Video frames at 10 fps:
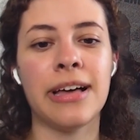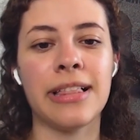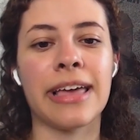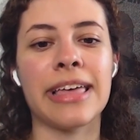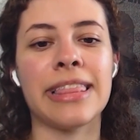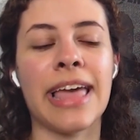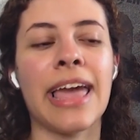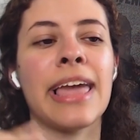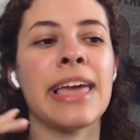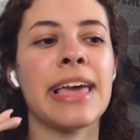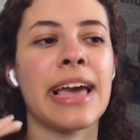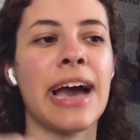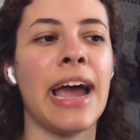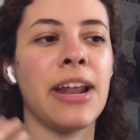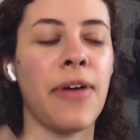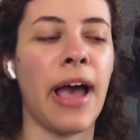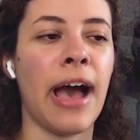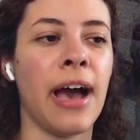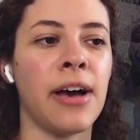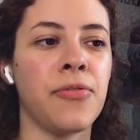Like they kind of
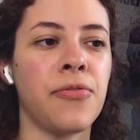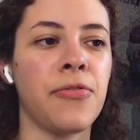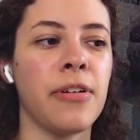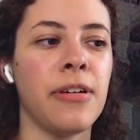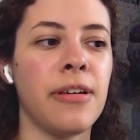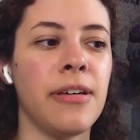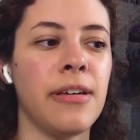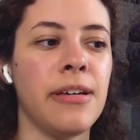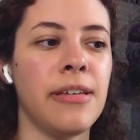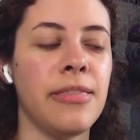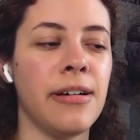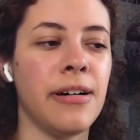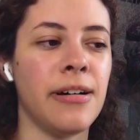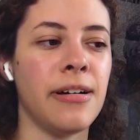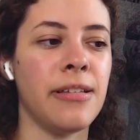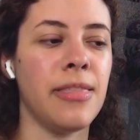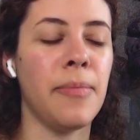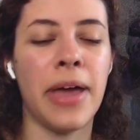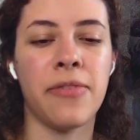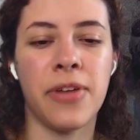have the the
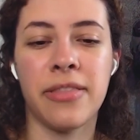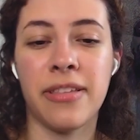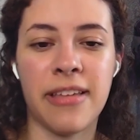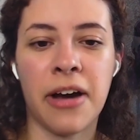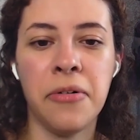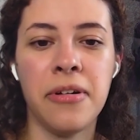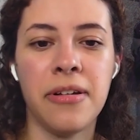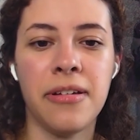benefit of the doubt